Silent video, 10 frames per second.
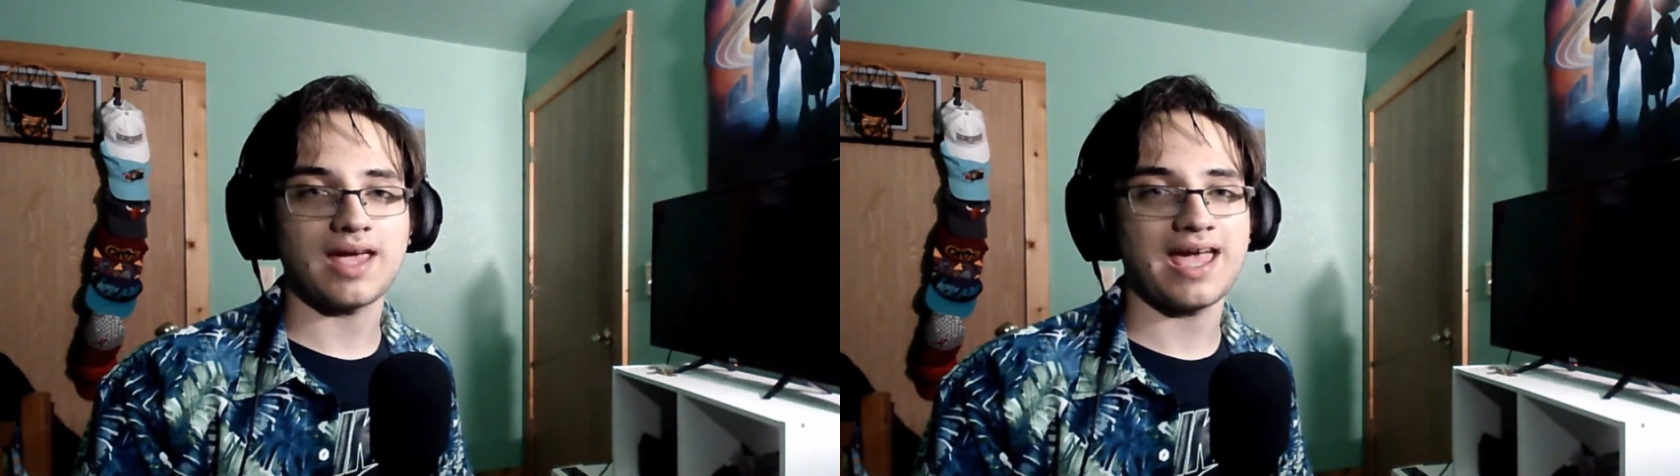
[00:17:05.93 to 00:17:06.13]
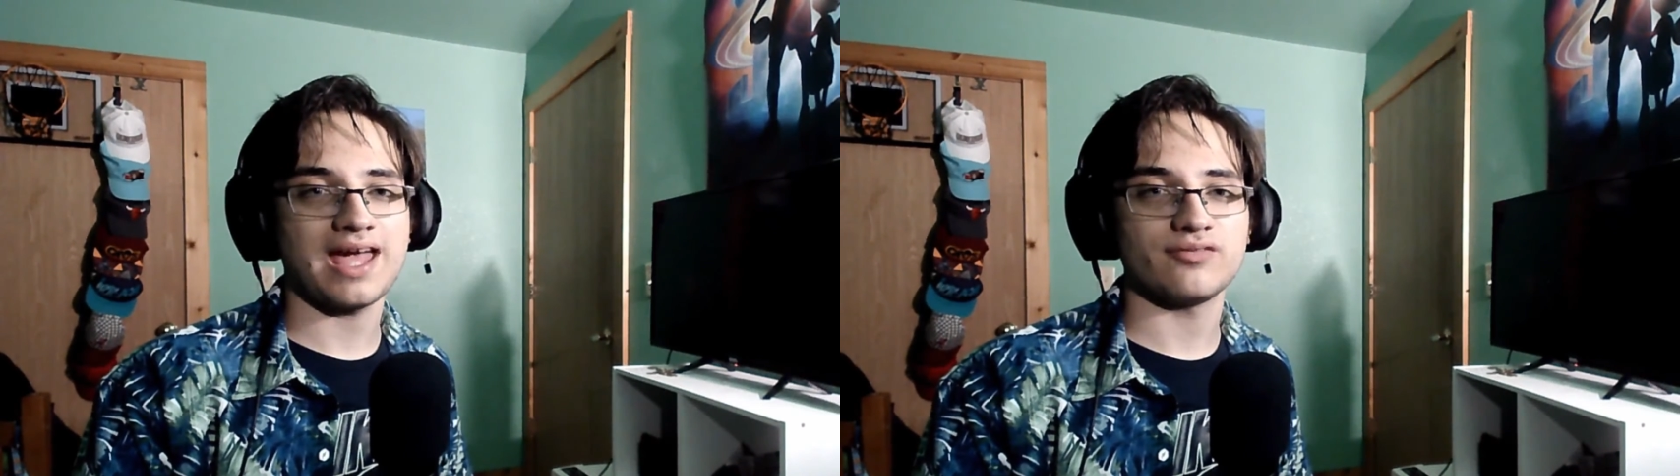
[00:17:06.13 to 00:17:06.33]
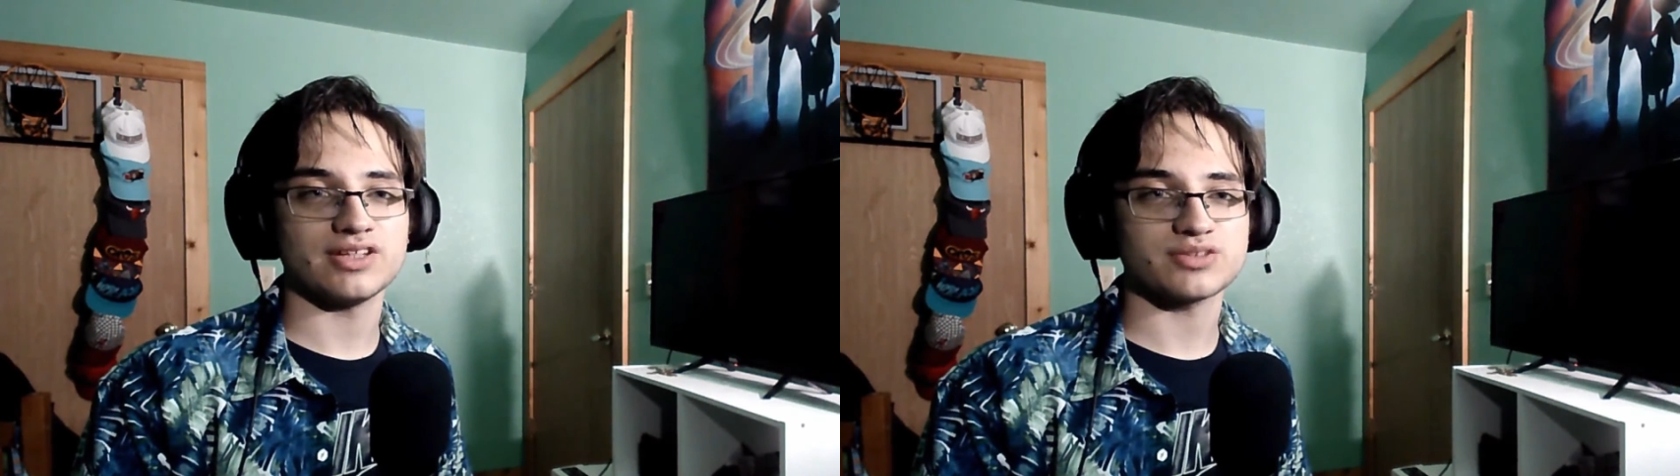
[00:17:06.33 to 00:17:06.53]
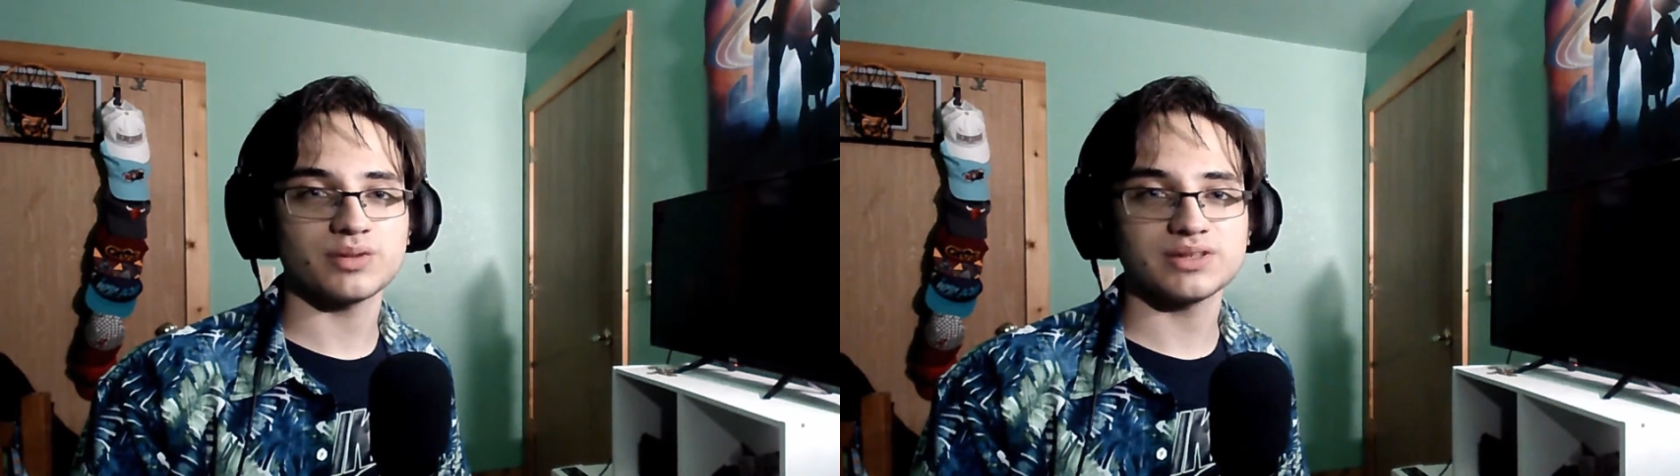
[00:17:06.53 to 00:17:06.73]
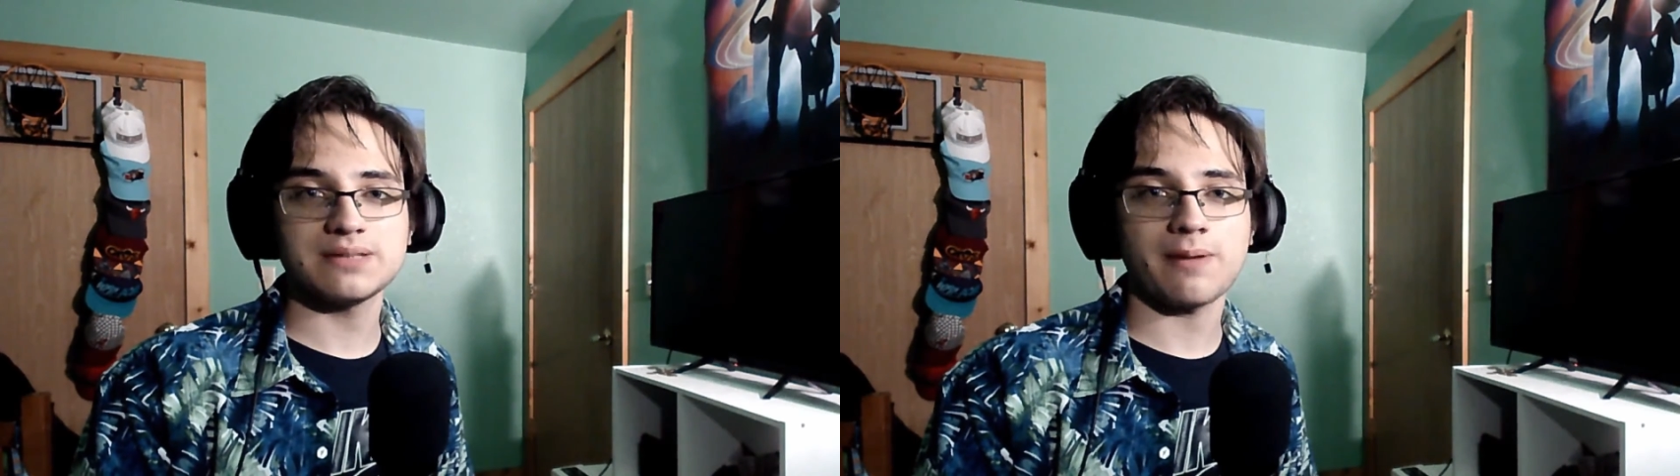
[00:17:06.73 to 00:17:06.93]
canvas?
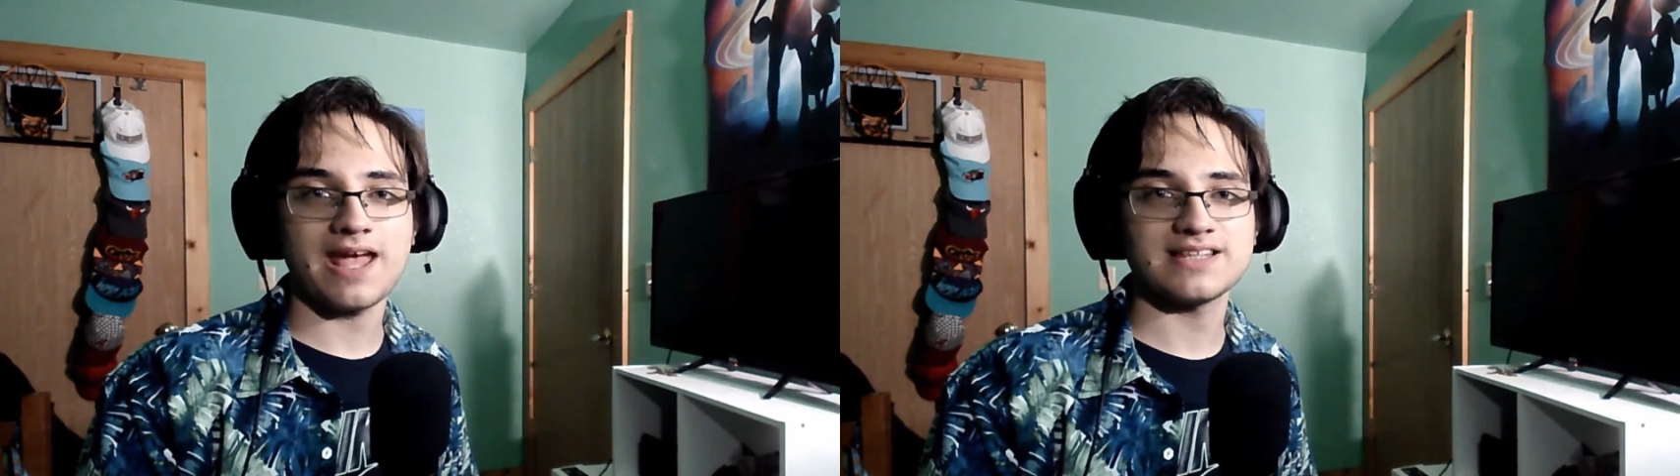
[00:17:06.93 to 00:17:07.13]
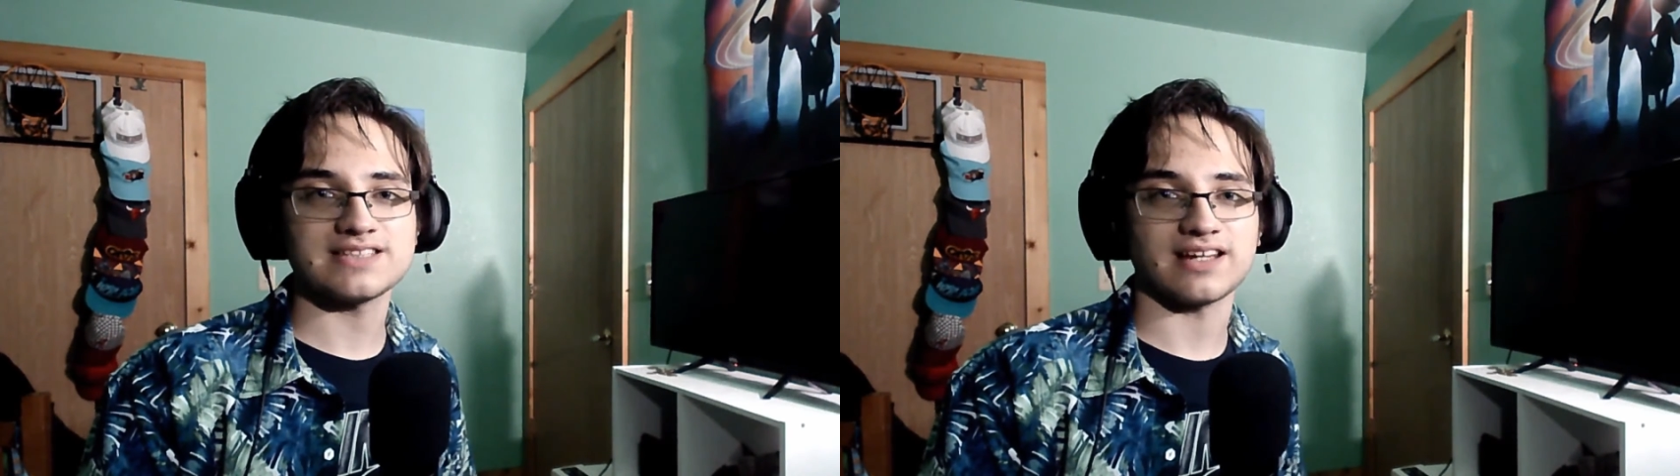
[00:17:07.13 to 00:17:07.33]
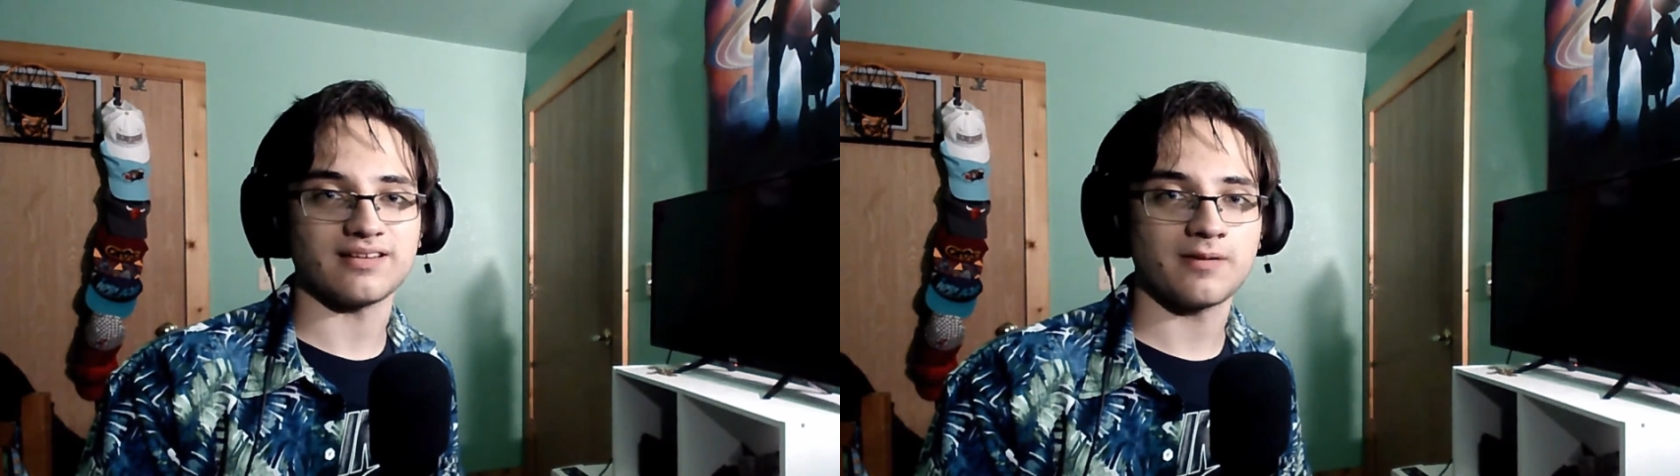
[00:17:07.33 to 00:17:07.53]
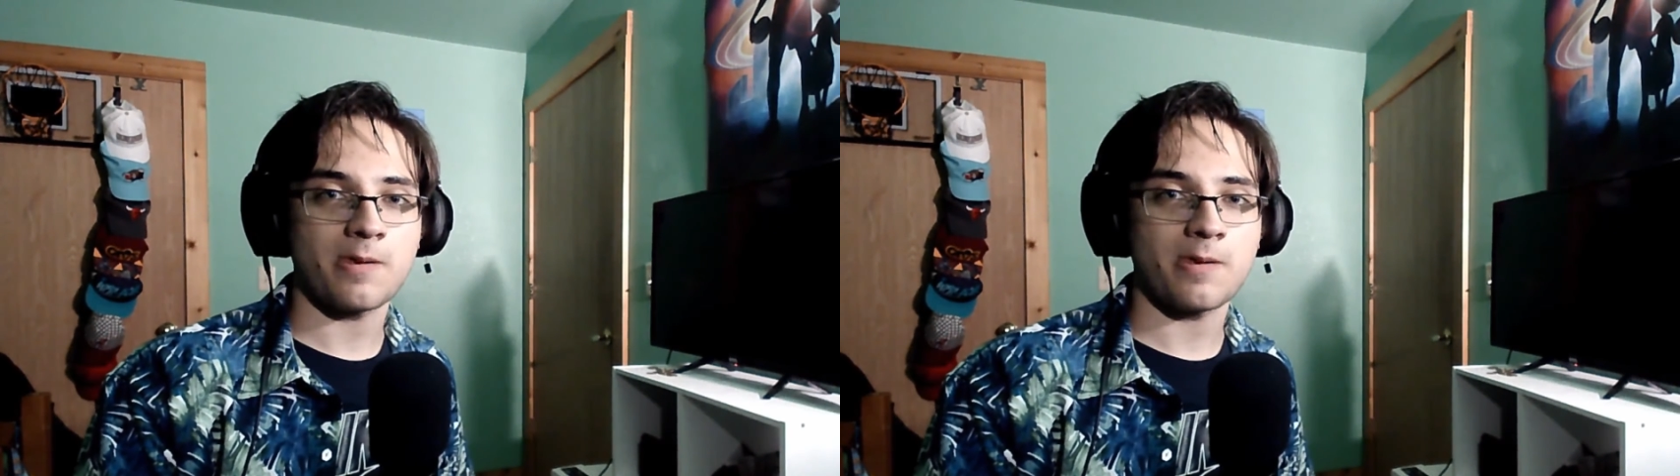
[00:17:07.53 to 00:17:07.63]
What's he painting?